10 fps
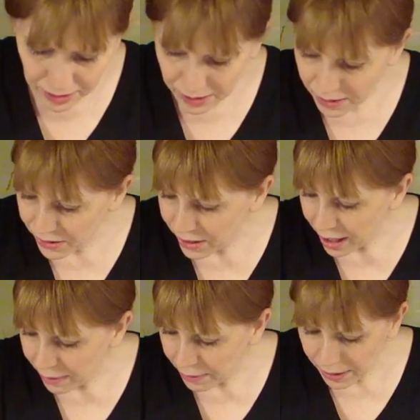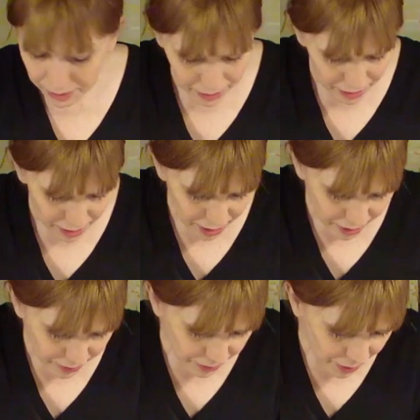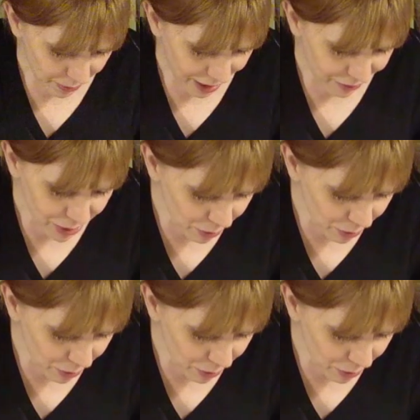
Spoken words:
Good job. So if